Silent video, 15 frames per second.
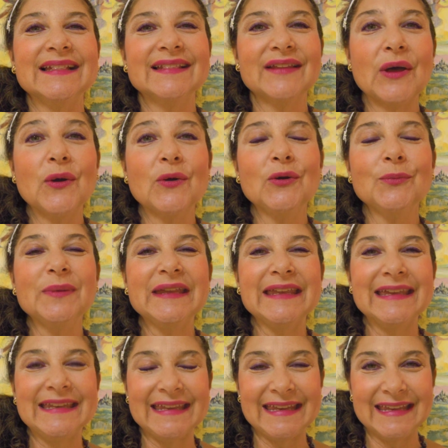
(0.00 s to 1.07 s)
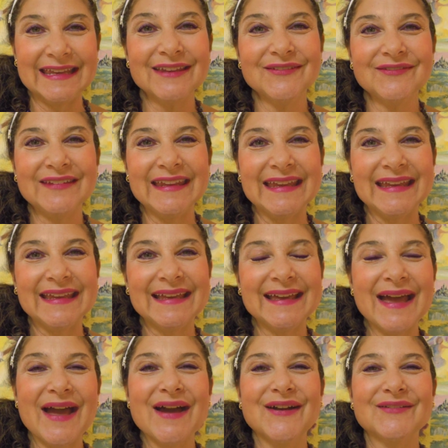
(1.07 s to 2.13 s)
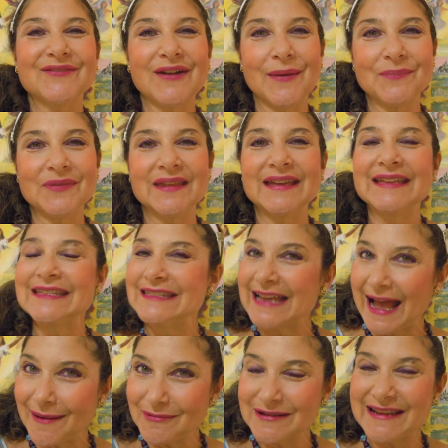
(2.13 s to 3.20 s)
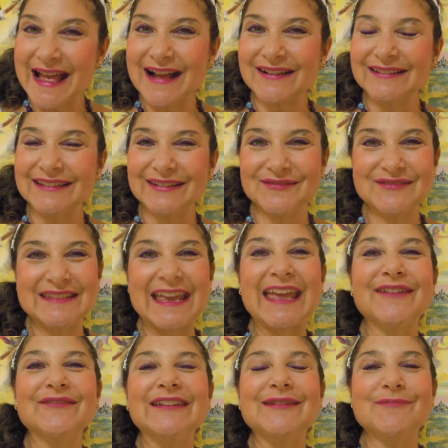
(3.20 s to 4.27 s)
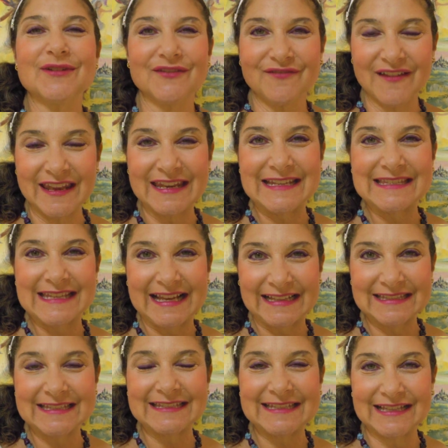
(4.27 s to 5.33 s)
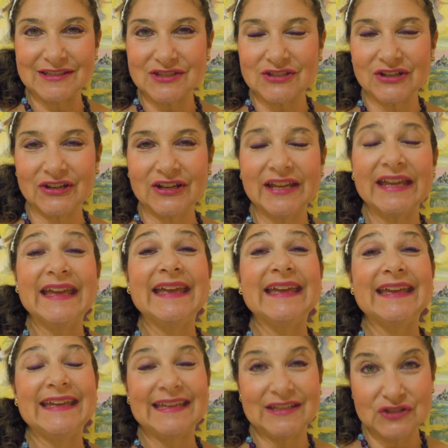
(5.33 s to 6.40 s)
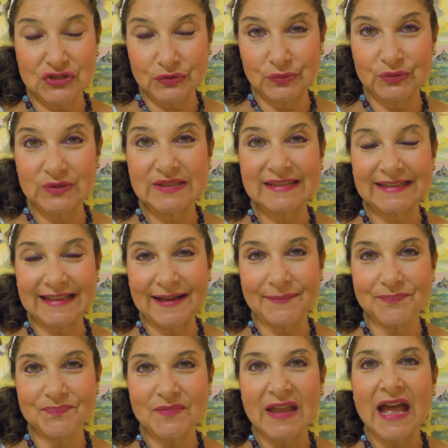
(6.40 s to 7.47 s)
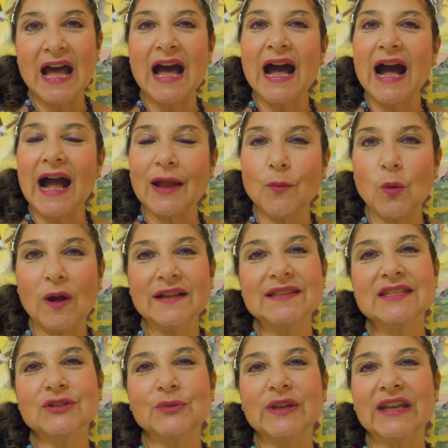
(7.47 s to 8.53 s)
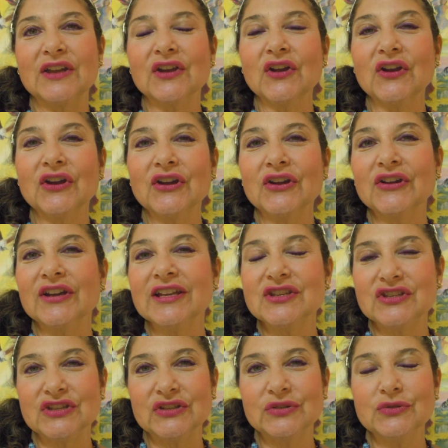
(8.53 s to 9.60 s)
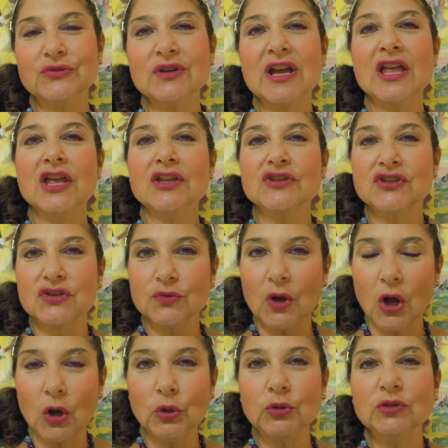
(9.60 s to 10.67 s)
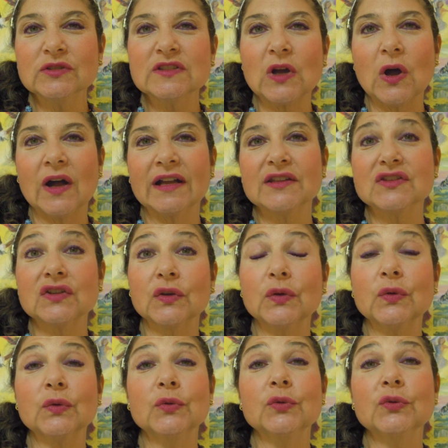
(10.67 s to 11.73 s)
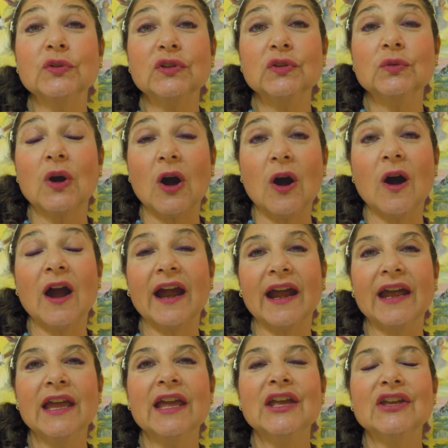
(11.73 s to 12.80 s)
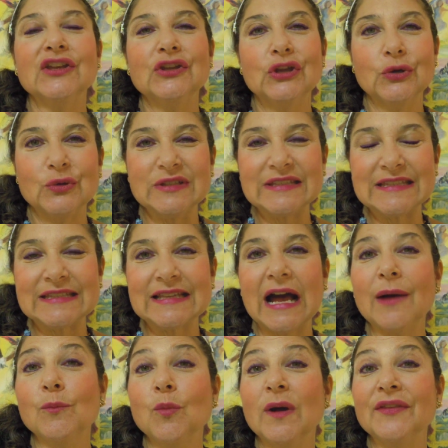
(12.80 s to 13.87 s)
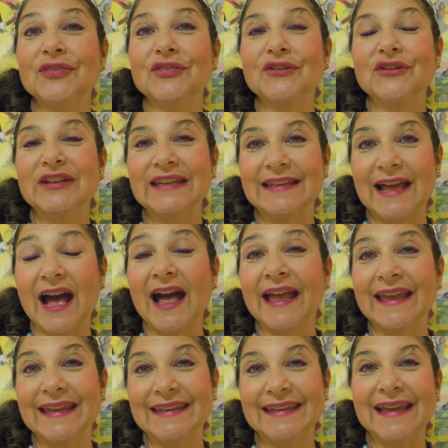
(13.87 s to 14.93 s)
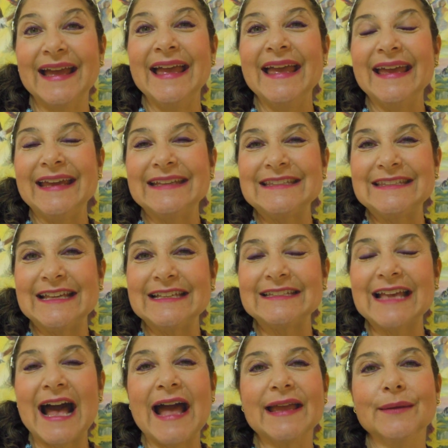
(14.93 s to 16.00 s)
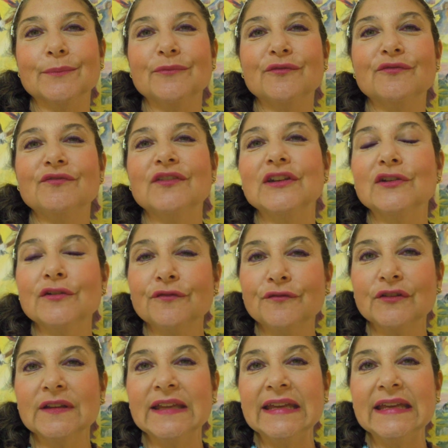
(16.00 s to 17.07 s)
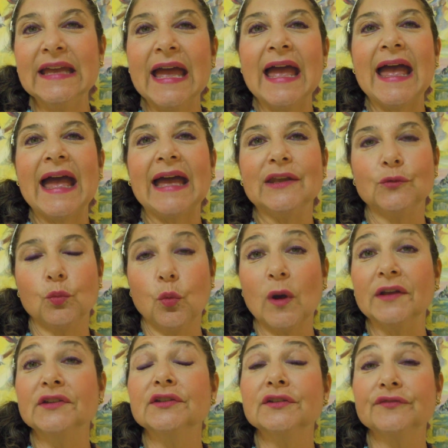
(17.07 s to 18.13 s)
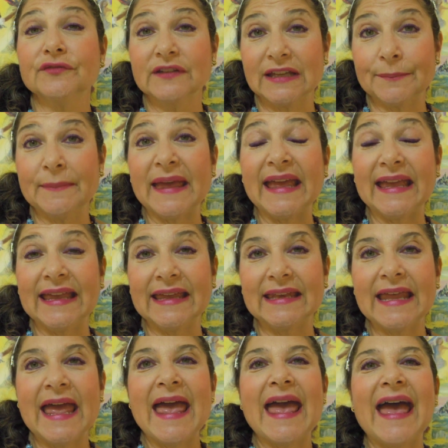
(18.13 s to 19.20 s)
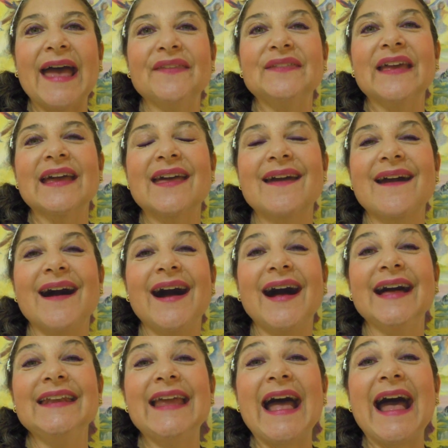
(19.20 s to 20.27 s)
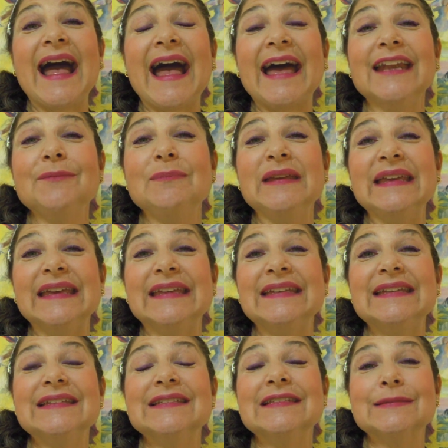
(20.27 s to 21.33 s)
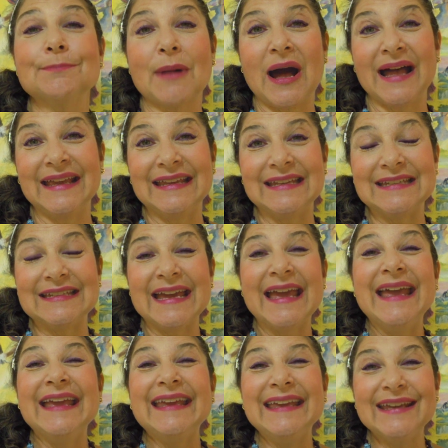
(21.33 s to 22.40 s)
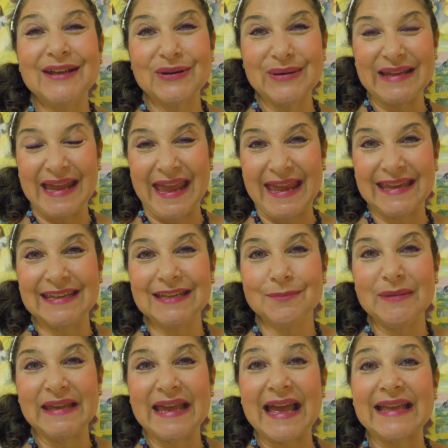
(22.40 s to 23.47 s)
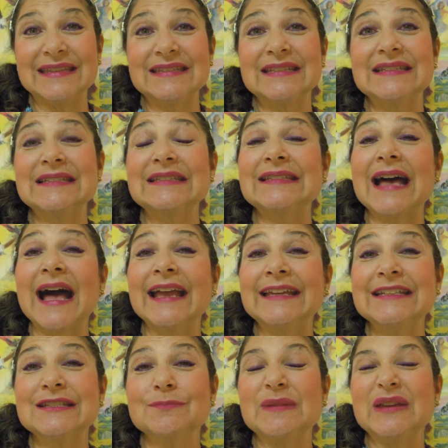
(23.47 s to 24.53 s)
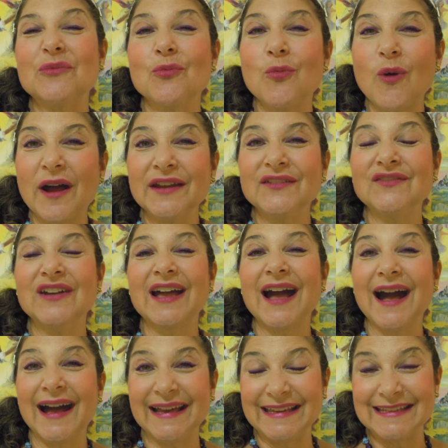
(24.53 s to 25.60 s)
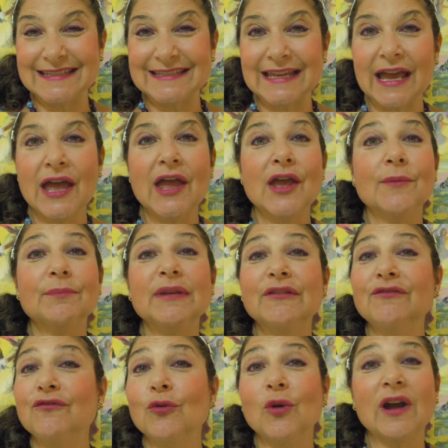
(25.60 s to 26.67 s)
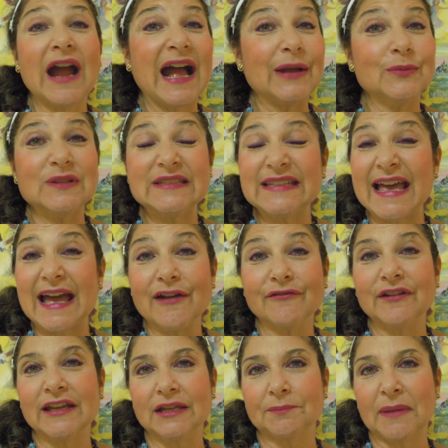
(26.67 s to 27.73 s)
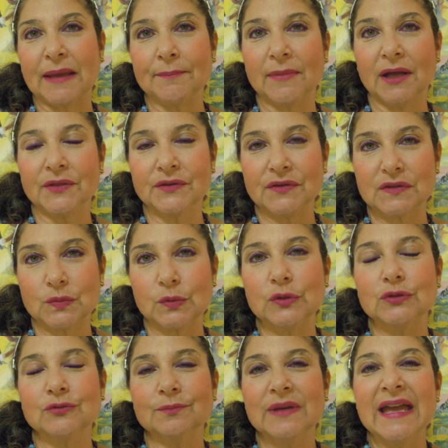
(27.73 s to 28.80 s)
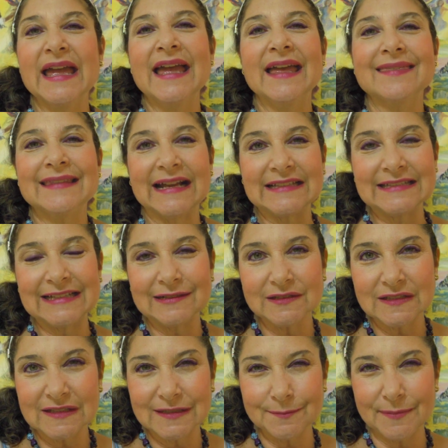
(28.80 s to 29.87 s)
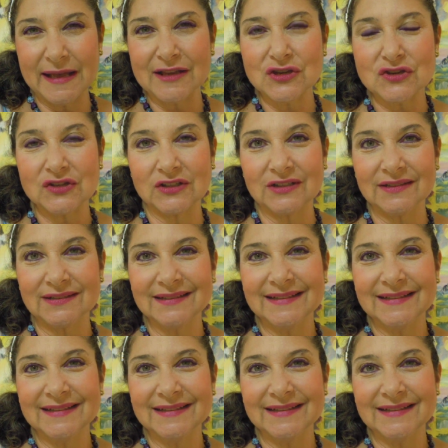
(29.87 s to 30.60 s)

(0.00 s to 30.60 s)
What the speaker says: Shalom and good evening from the Tabernacle of David Prophetic Dance Center in Jerusalem. I want to encourage you to hold on to who you are. You know, in Psalm 139, it says, I am fearfully and wonderfully made, and that God had me in his mind. He created me and designed me one of a kind before I was ever in my mother's womb. That's how special